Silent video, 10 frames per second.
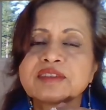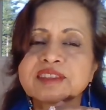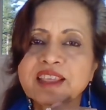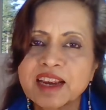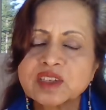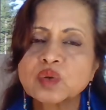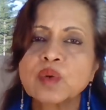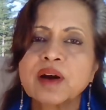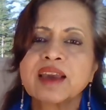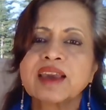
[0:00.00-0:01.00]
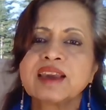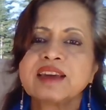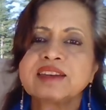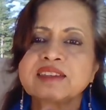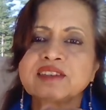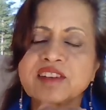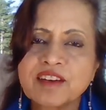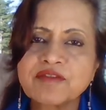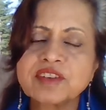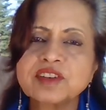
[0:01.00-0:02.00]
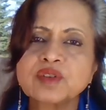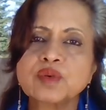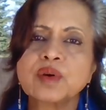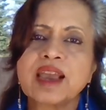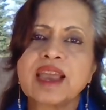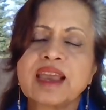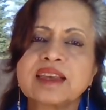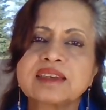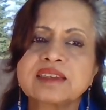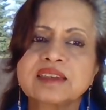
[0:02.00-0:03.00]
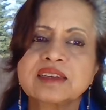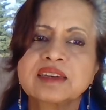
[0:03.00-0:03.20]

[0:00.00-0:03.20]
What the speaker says: That's why it is referred to as